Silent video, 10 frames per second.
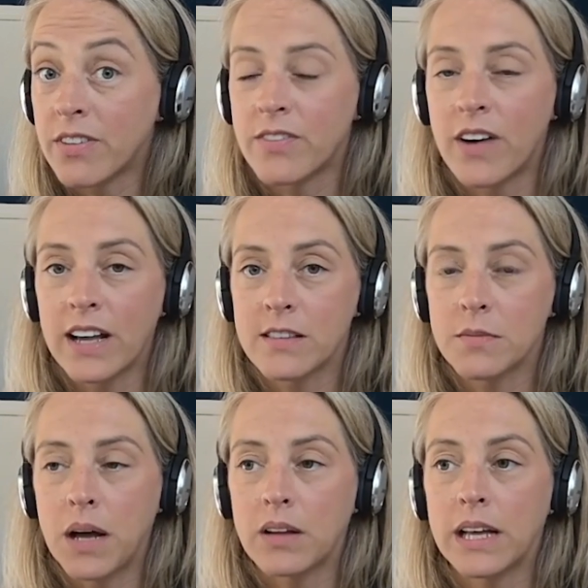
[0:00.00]
advice
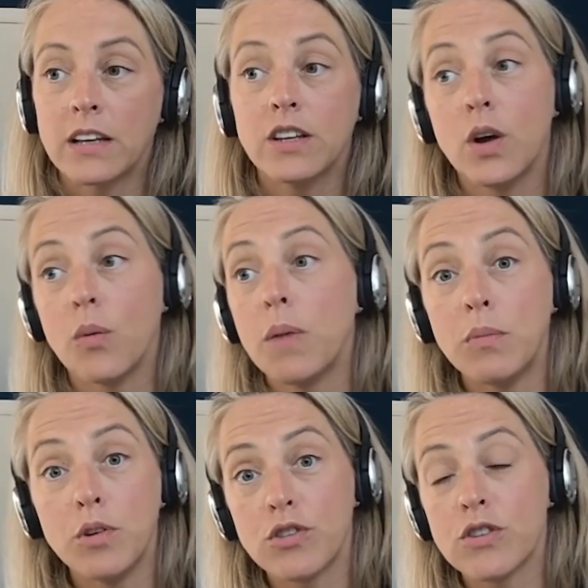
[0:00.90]
about, like,
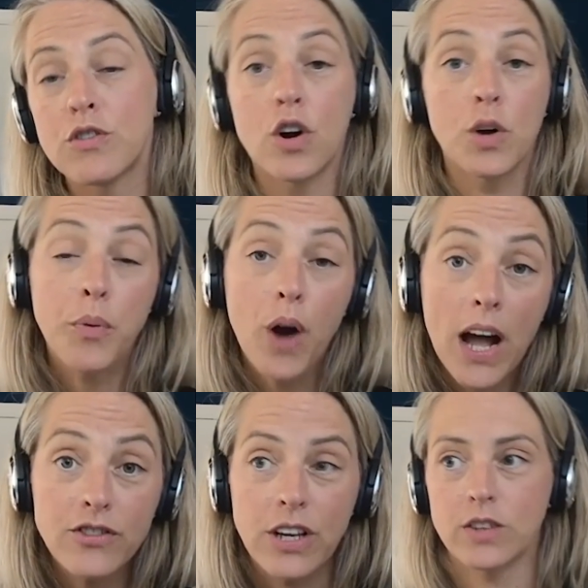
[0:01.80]
maybe you should start a
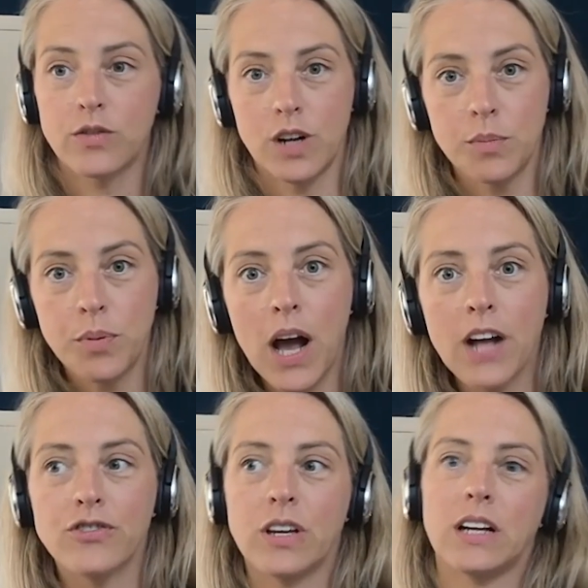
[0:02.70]
project, run a
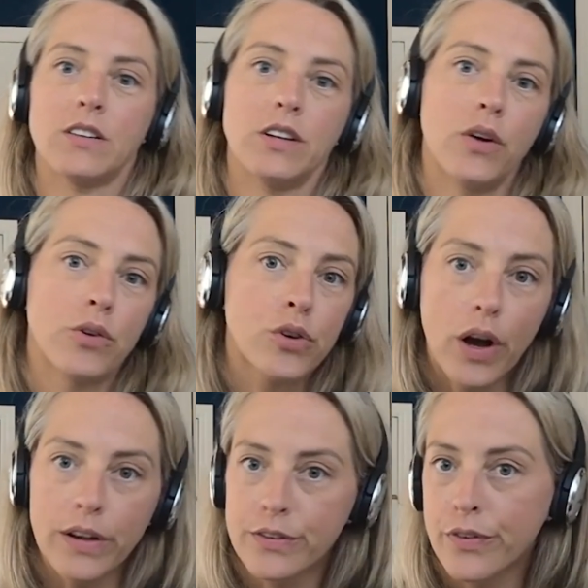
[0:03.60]
project,
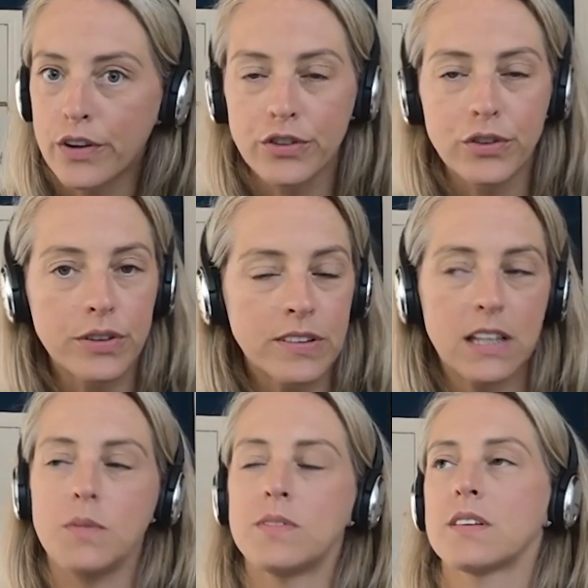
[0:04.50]
cross-functional
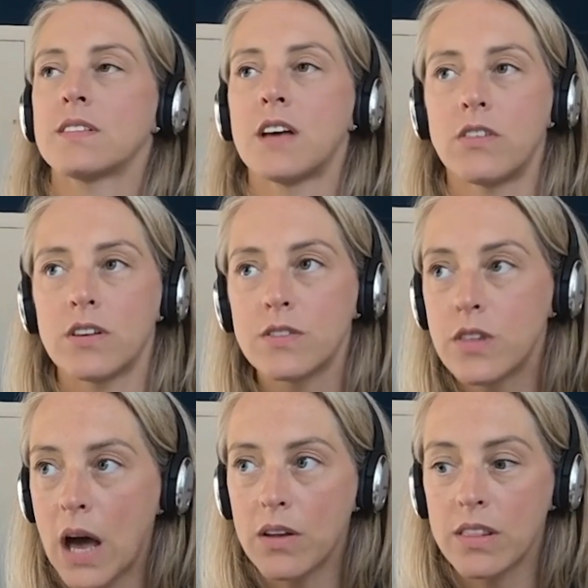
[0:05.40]
teams, et cetera. So
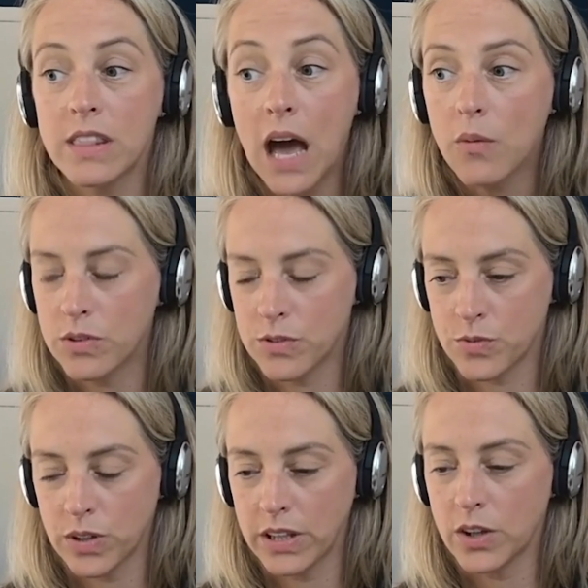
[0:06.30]
that was
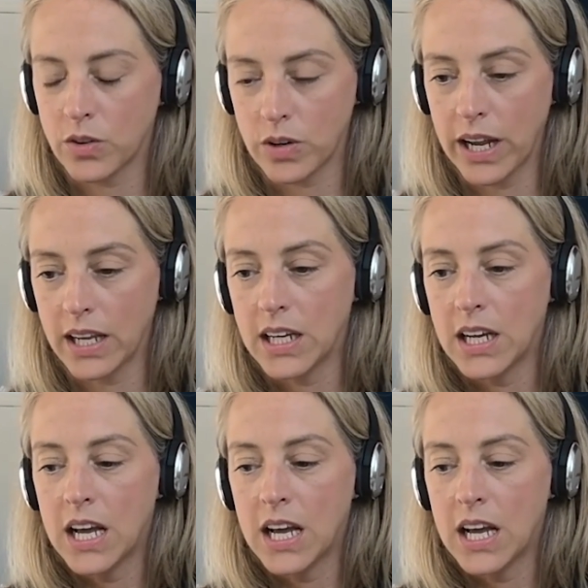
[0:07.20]
really great.